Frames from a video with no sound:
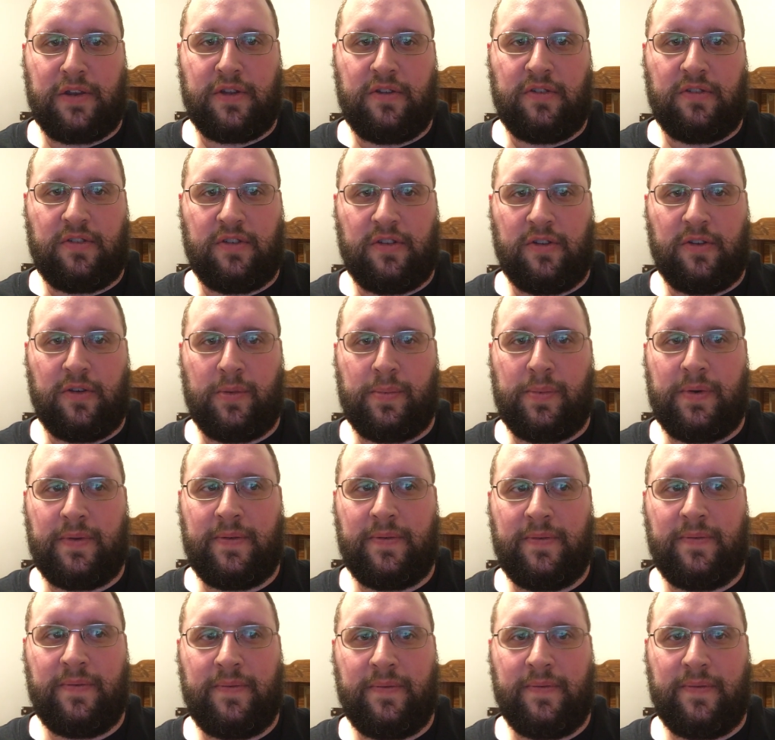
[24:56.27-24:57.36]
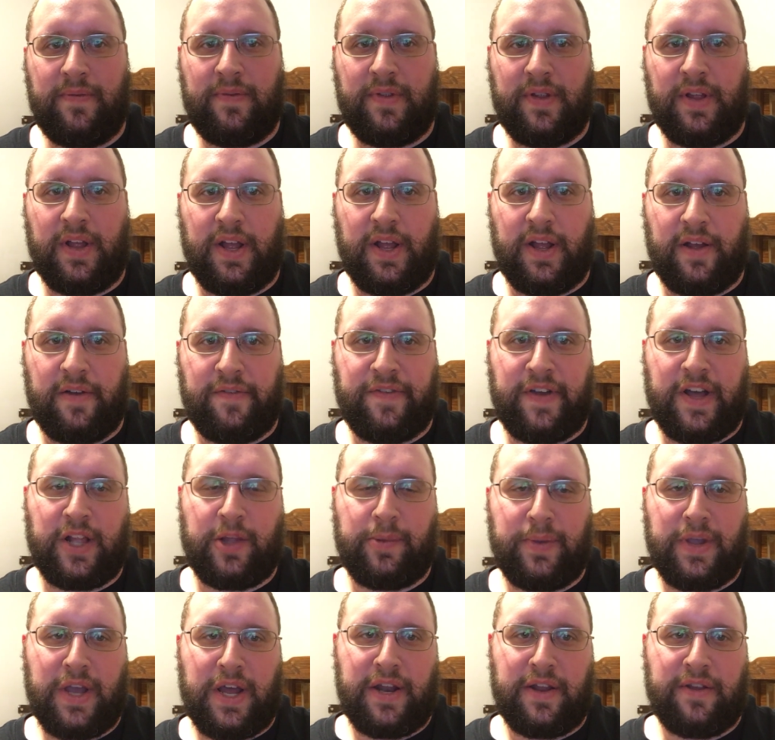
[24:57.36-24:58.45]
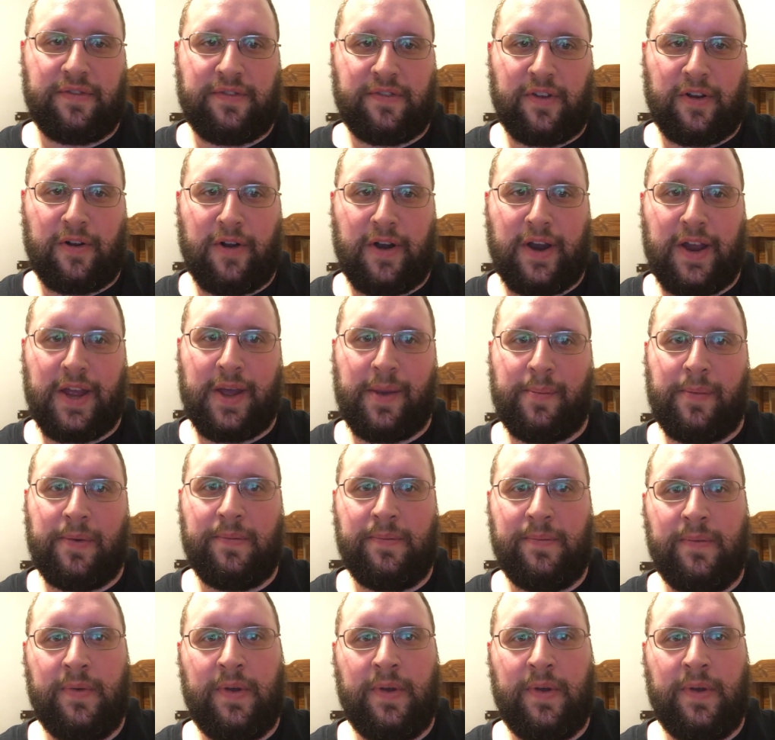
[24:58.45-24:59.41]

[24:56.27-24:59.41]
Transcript: YouTube, follow me on Instagram,